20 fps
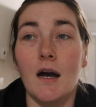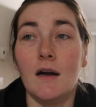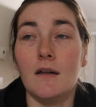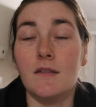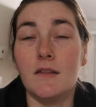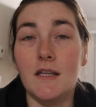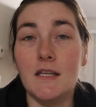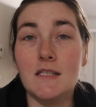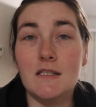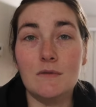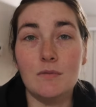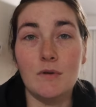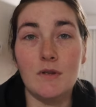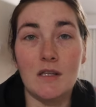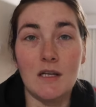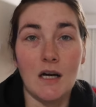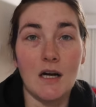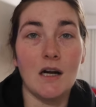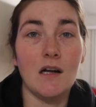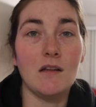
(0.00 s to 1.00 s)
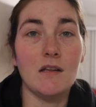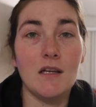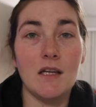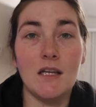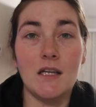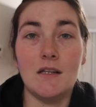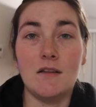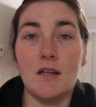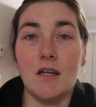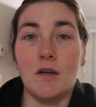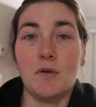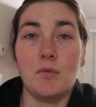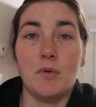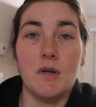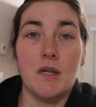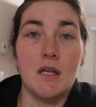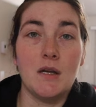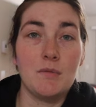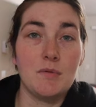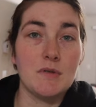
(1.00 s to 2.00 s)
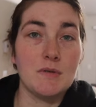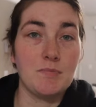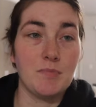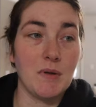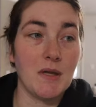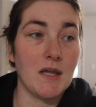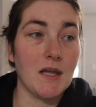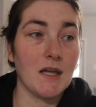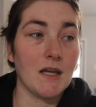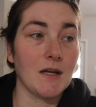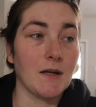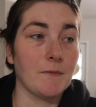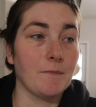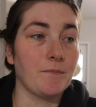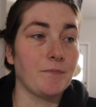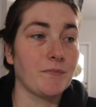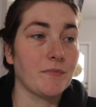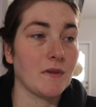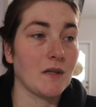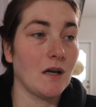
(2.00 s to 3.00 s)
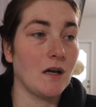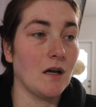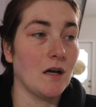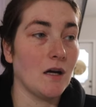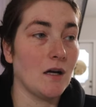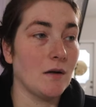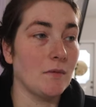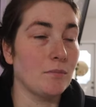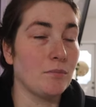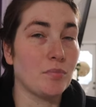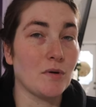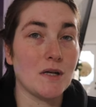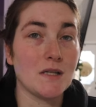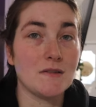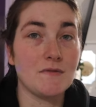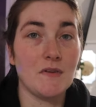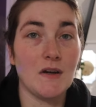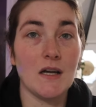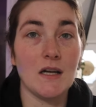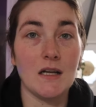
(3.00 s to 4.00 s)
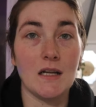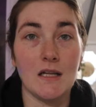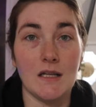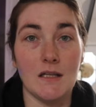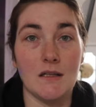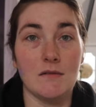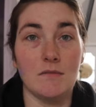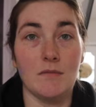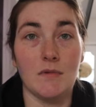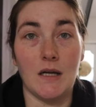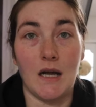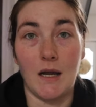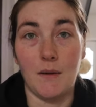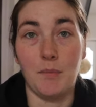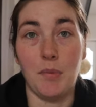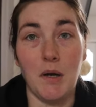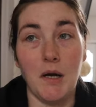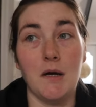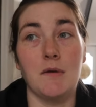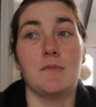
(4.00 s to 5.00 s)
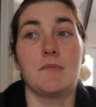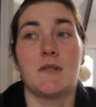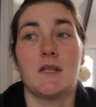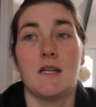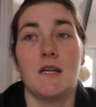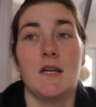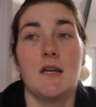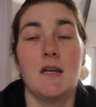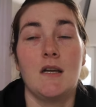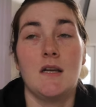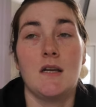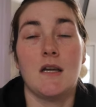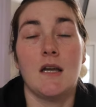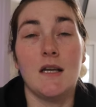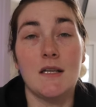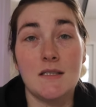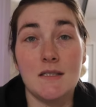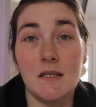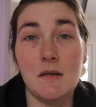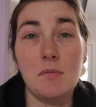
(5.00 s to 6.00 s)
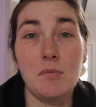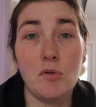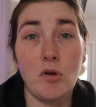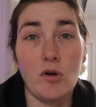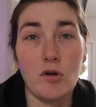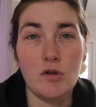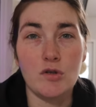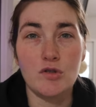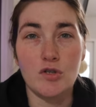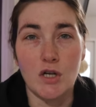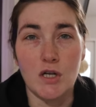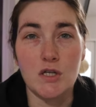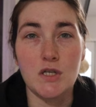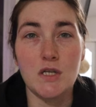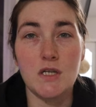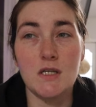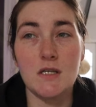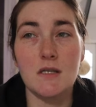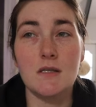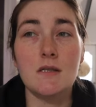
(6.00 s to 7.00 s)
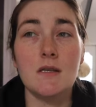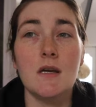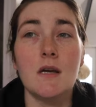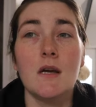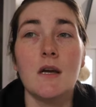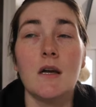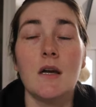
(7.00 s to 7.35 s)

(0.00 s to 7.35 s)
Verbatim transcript: At least with Ollie, like when he was being um, breastfed and I pumped, he slept long stretches.